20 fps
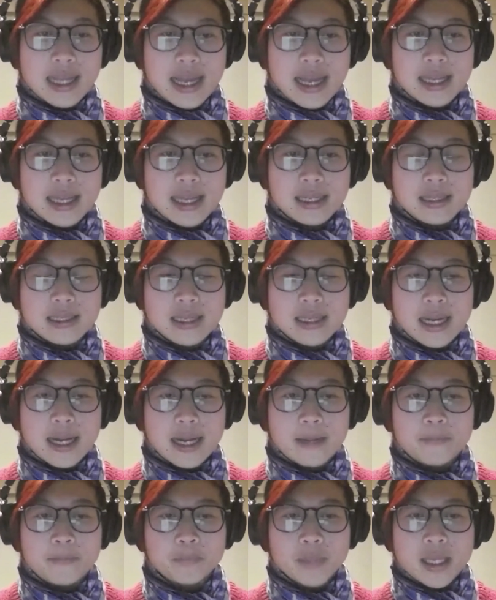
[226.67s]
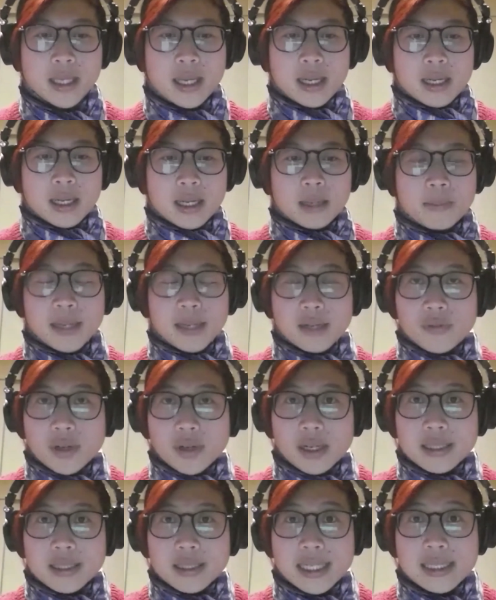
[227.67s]
And a bit of
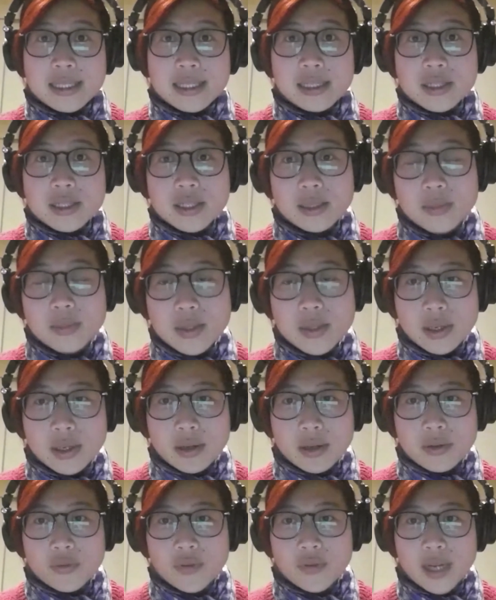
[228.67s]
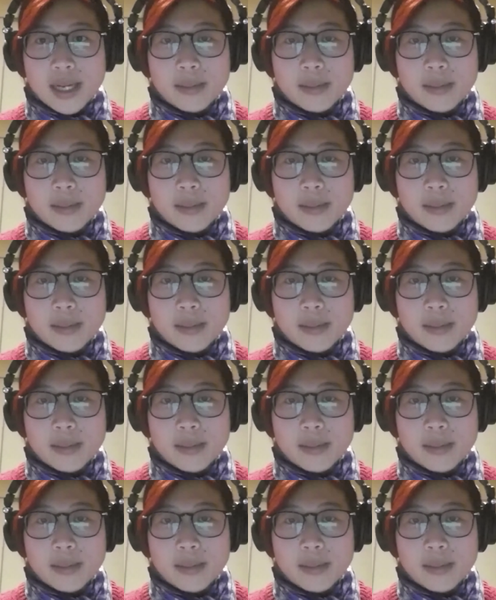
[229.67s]
context in terms of